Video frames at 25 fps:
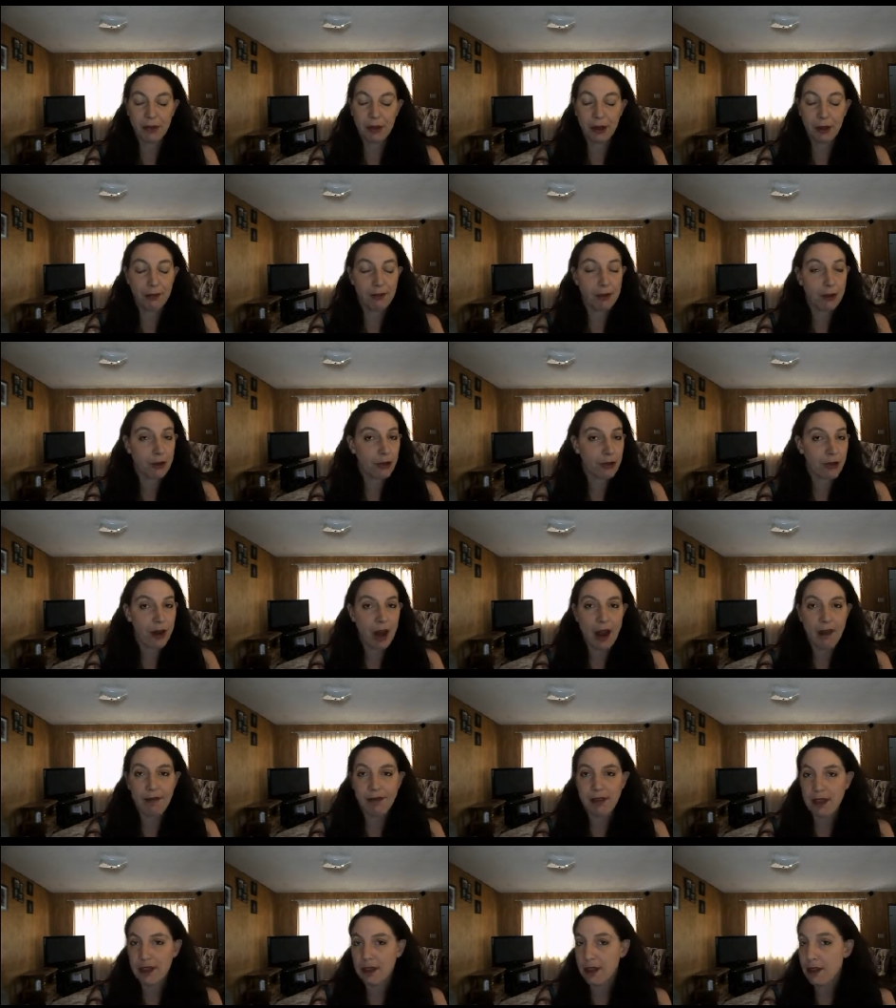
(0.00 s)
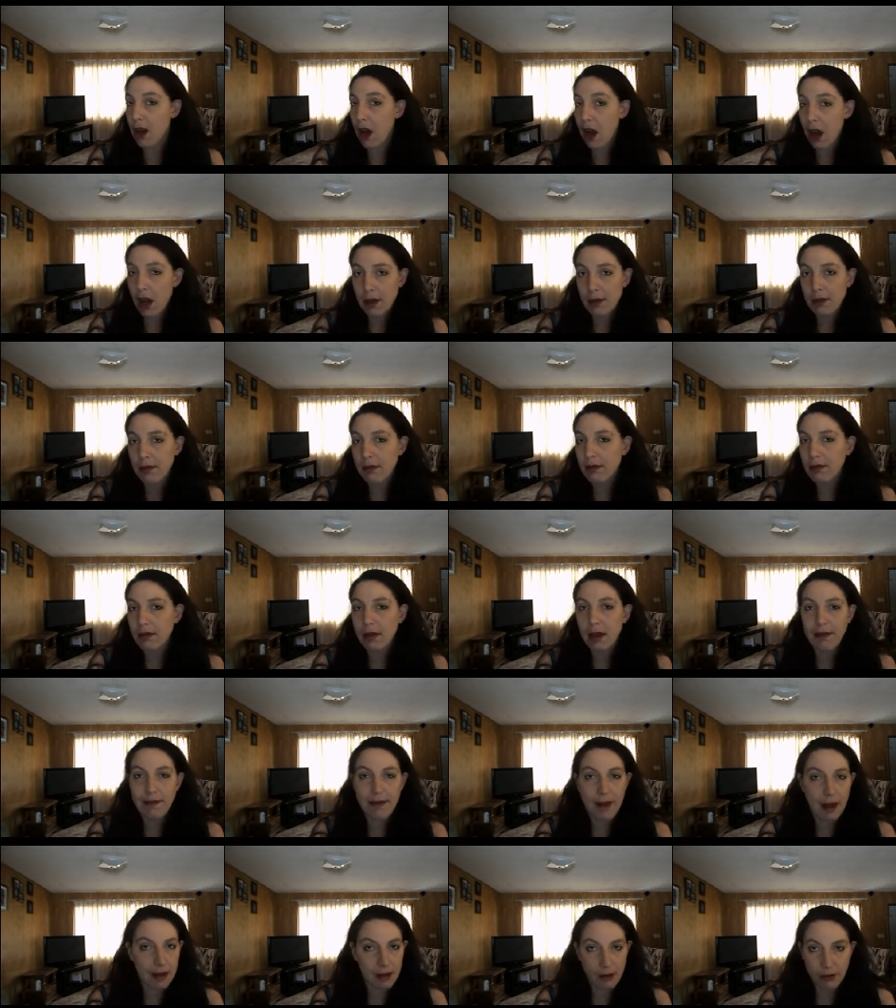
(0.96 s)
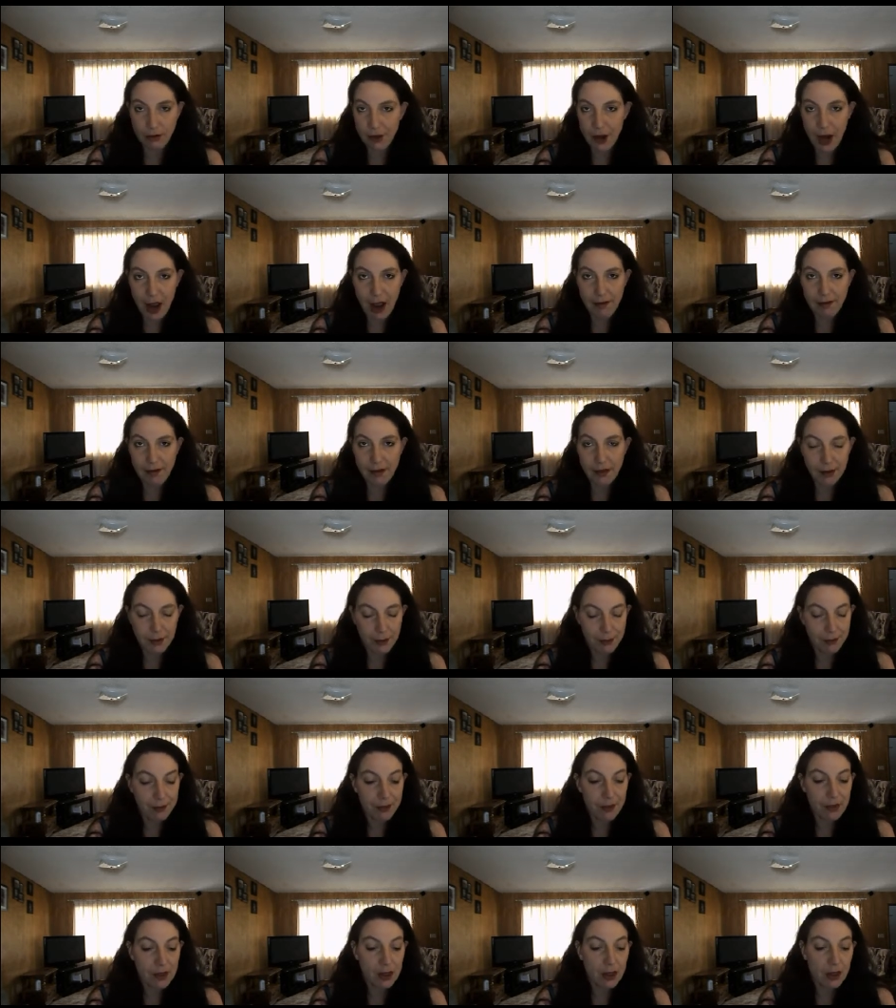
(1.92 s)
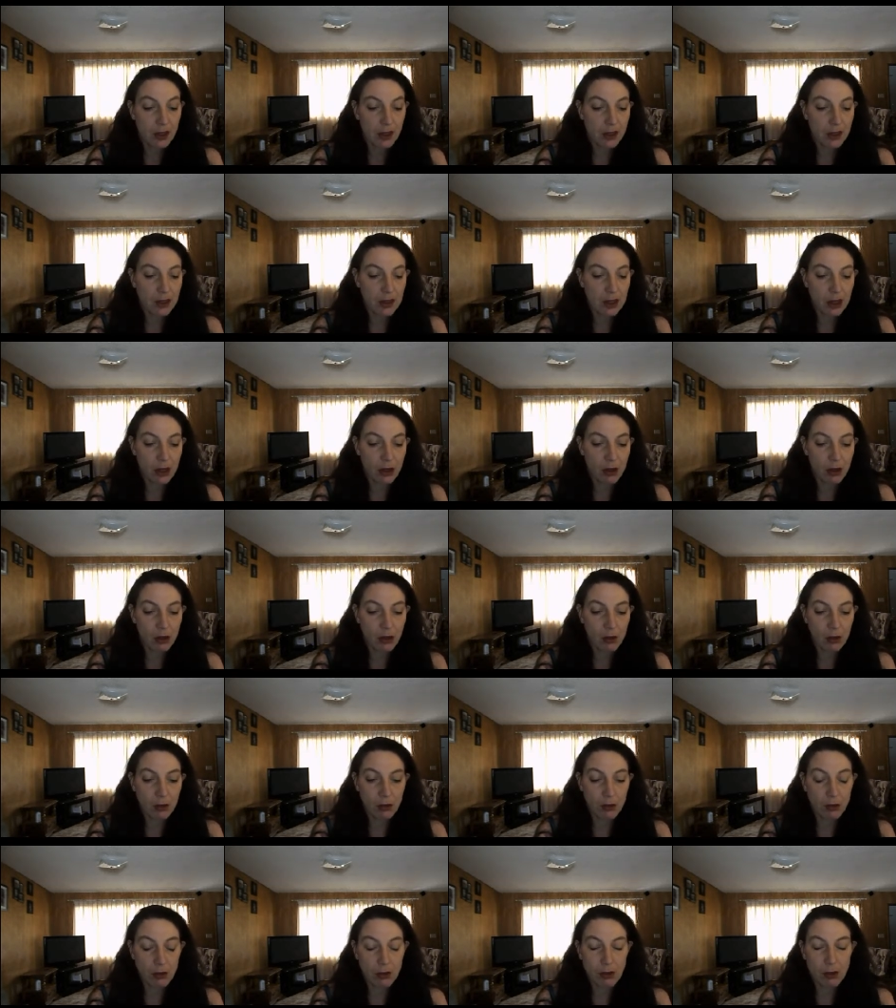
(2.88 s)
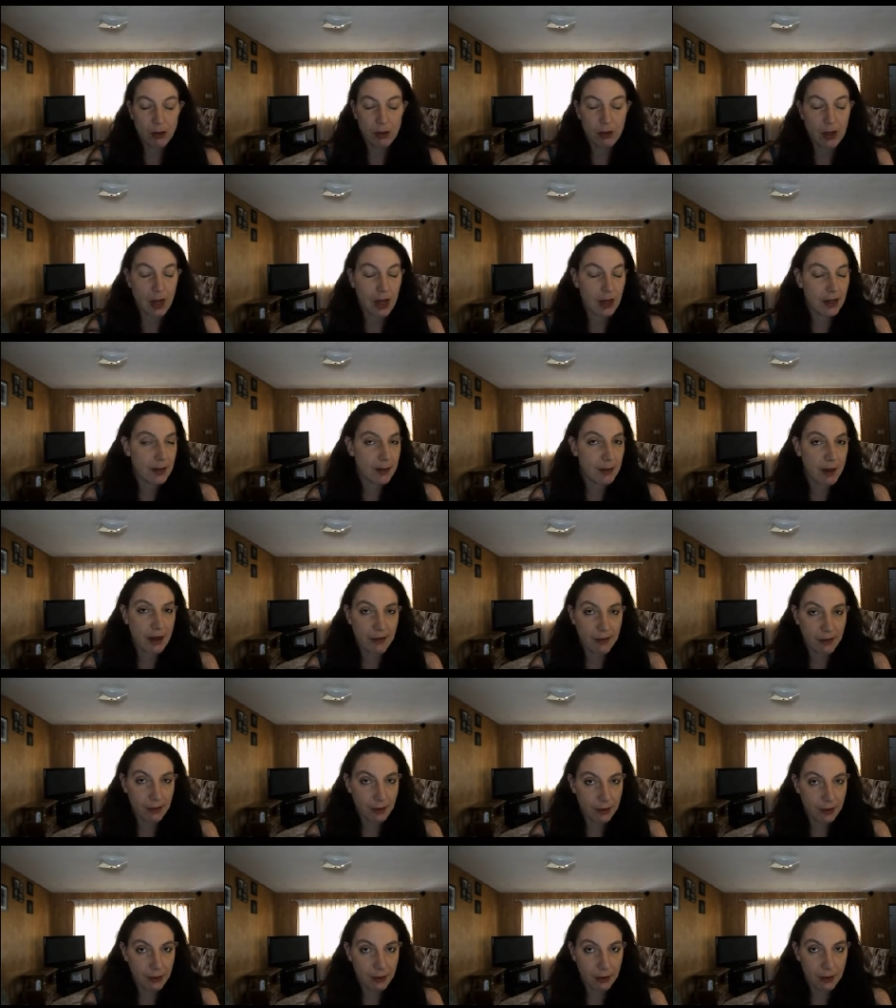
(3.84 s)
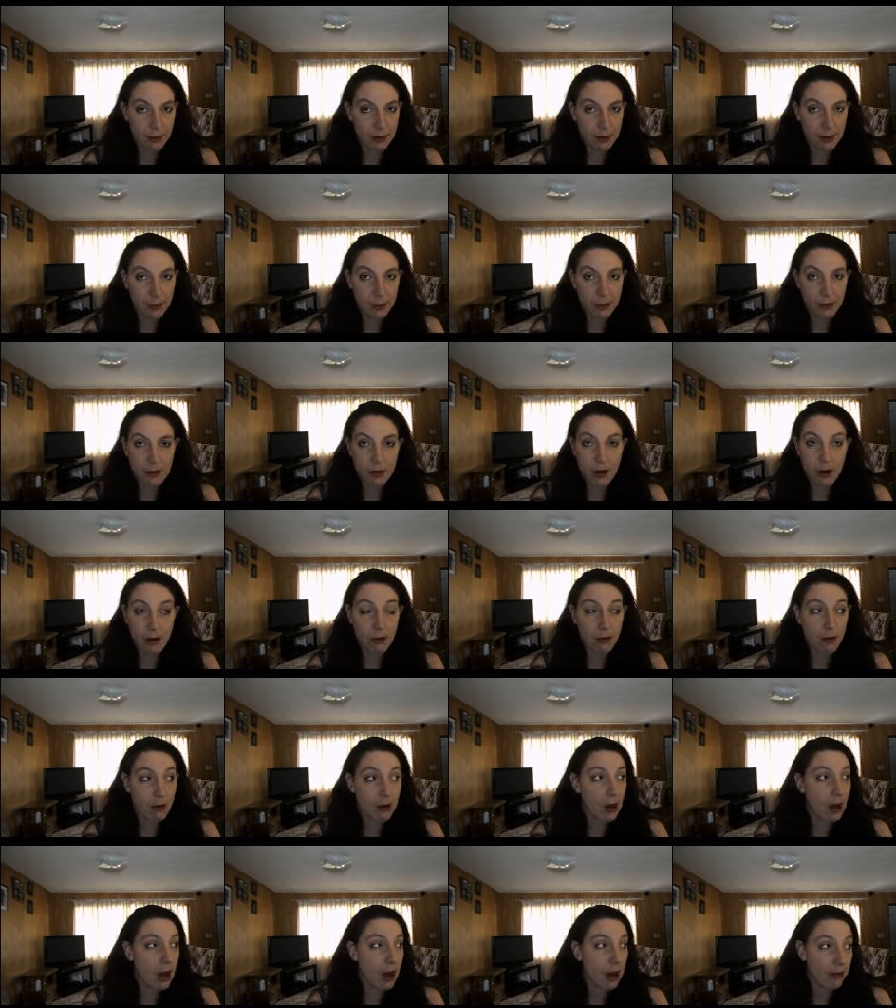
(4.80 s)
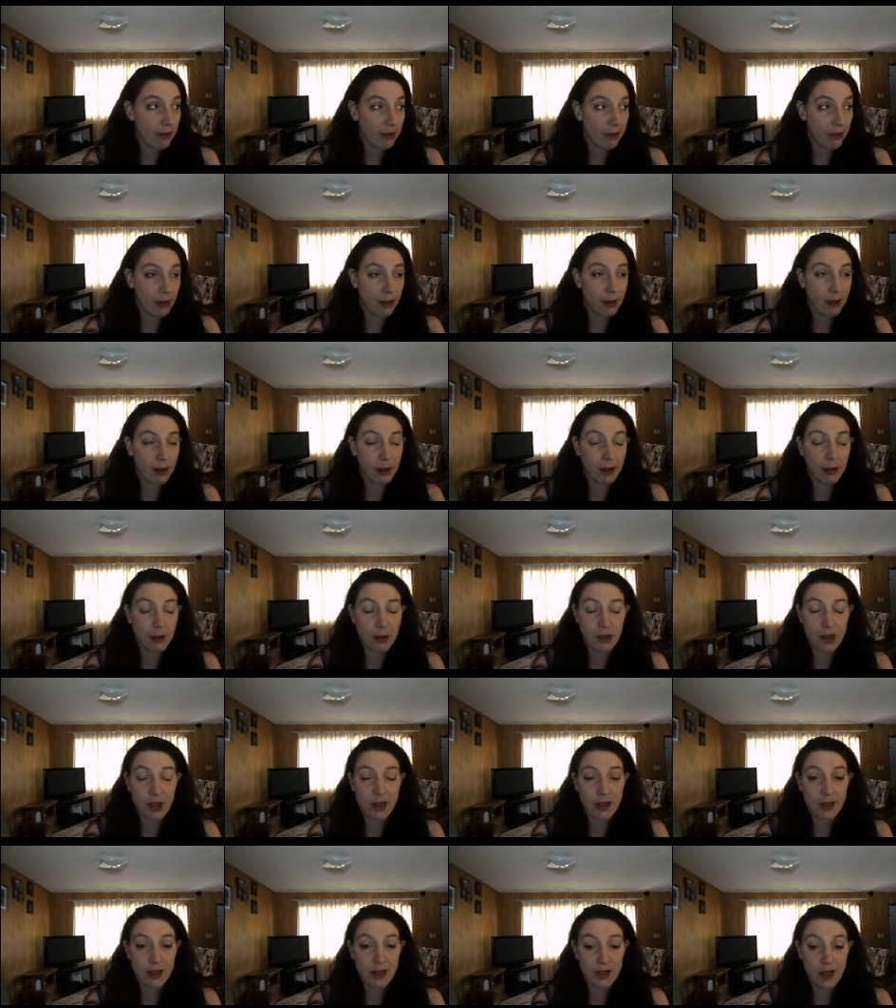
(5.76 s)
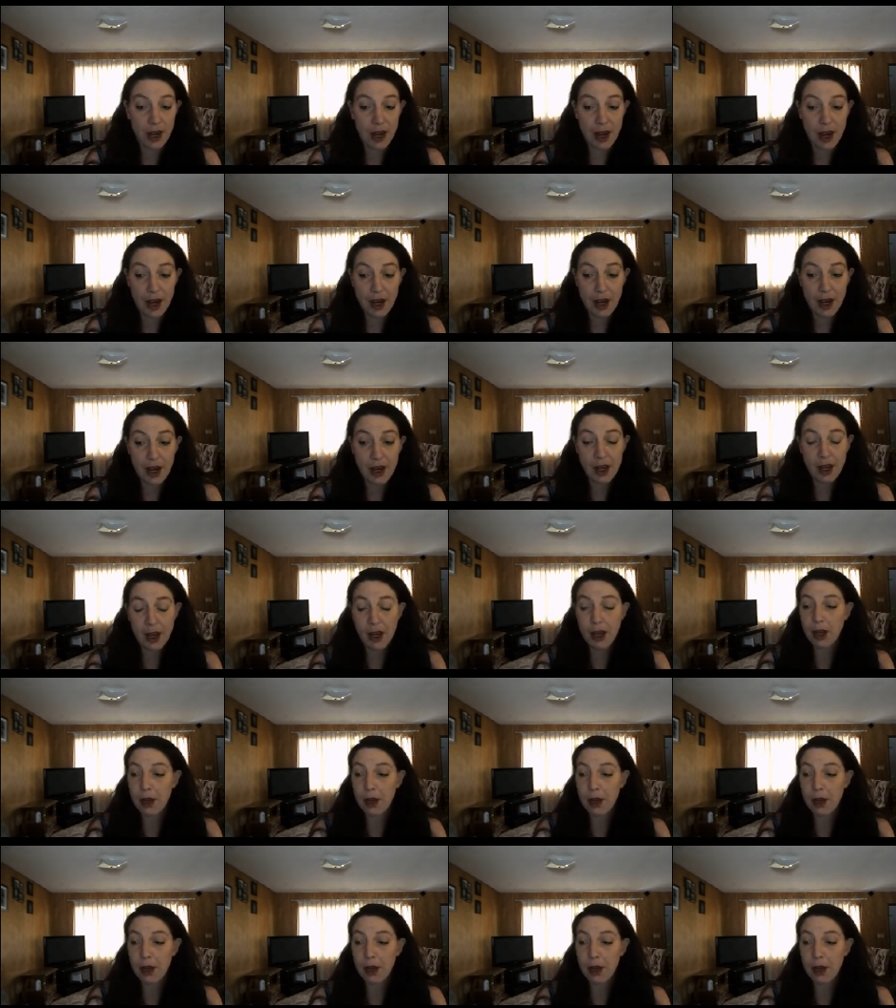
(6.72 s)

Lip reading: Your first draft is not a final draft. So that's my first rule. Don't ever just say,